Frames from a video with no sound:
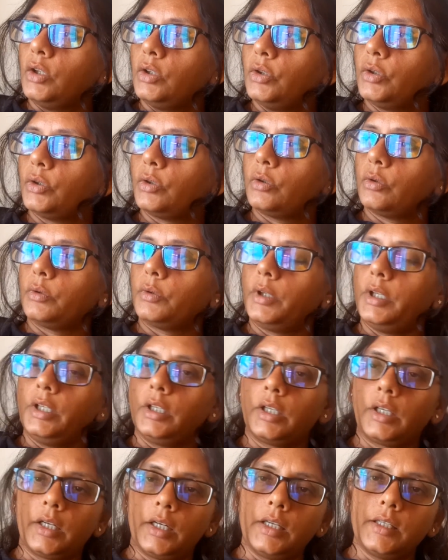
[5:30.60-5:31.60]
You know,
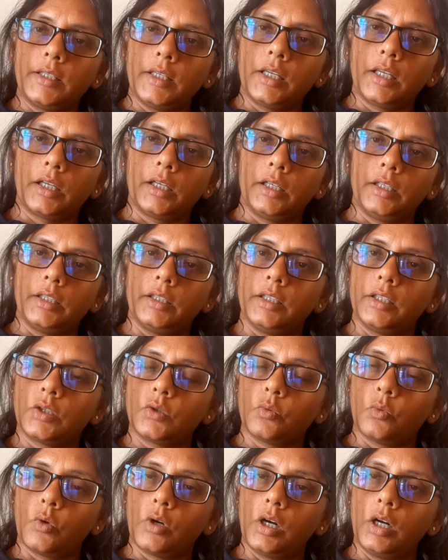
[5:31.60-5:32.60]
increasingly
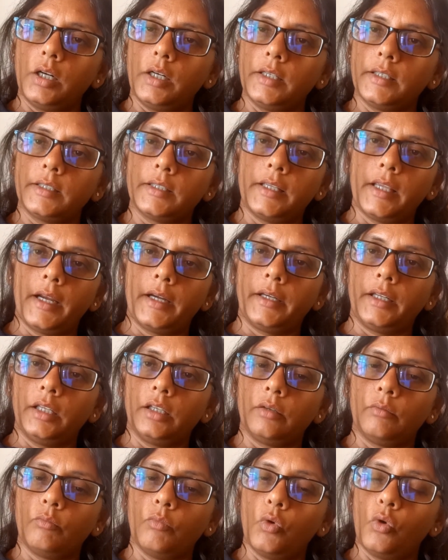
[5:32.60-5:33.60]
this world is
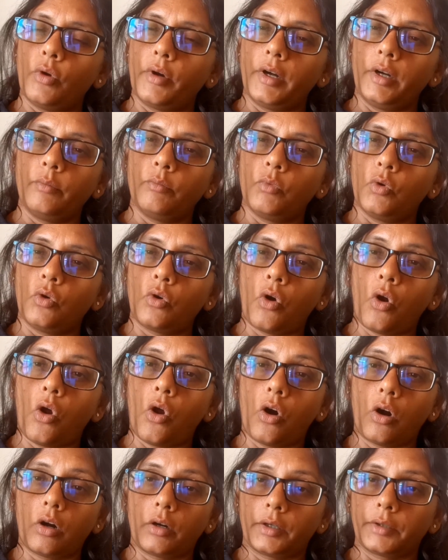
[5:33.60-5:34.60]
getting more and more
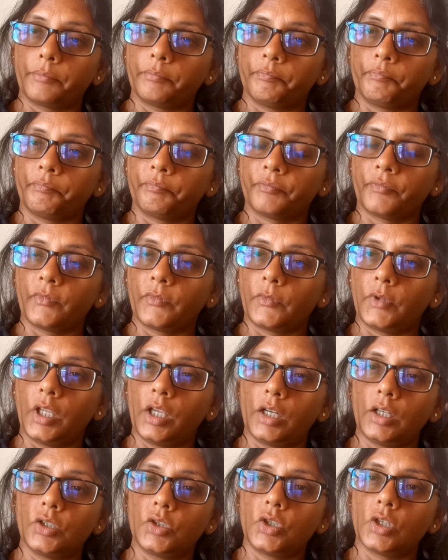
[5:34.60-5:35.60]
hot.
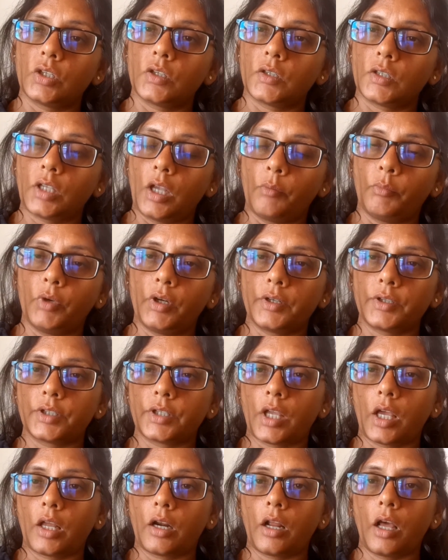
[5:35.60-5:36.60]
There is just,
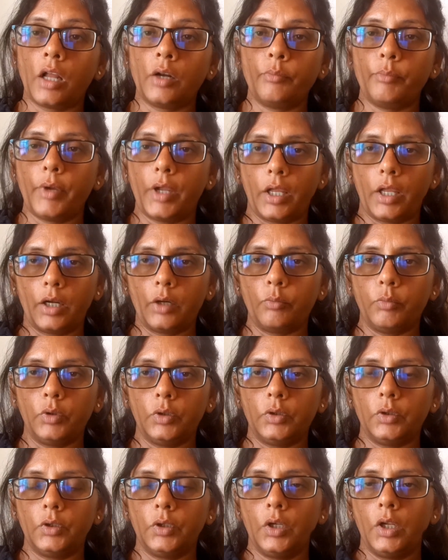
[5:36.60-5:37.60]
summers are
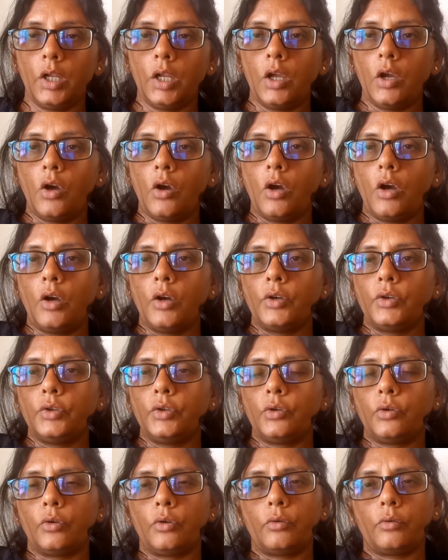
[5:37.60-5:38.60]
unbearable.
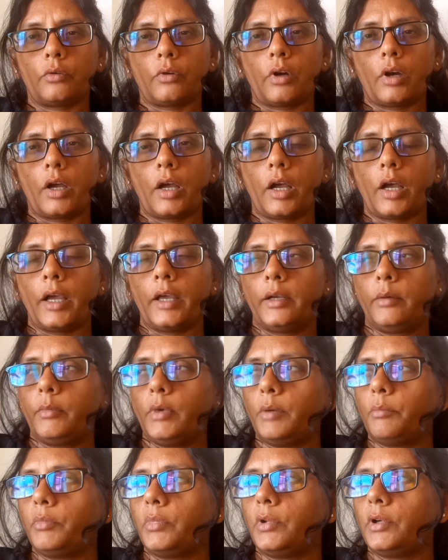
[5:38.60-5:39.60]
You know, I
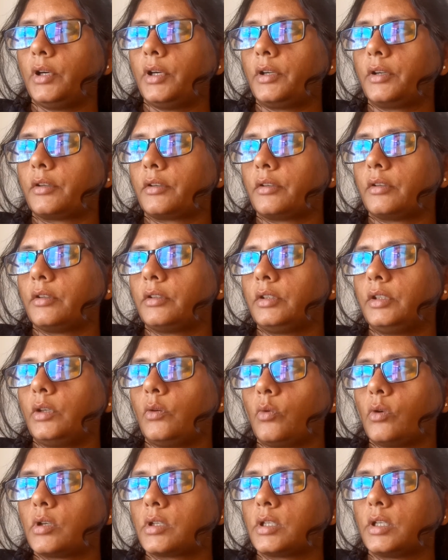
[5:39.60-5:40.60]
remember
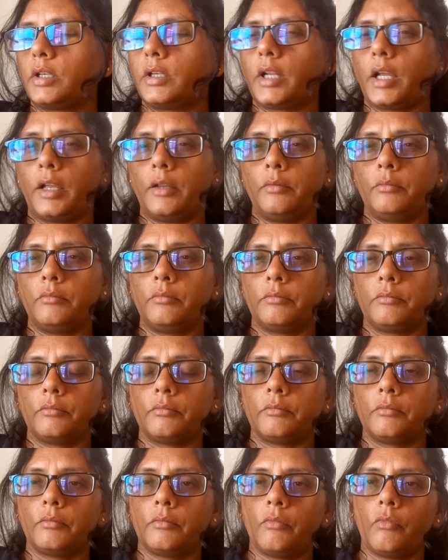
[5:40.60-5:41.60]
there was a time
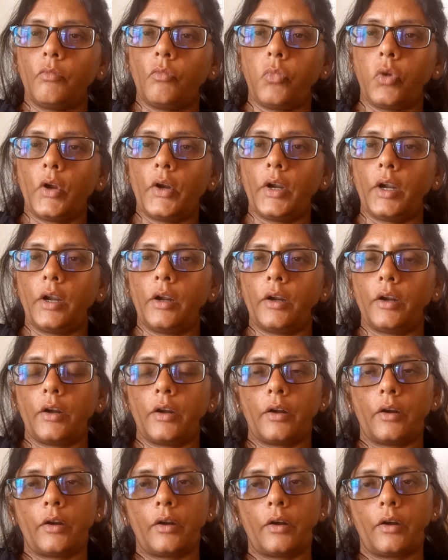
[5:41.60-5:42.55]
when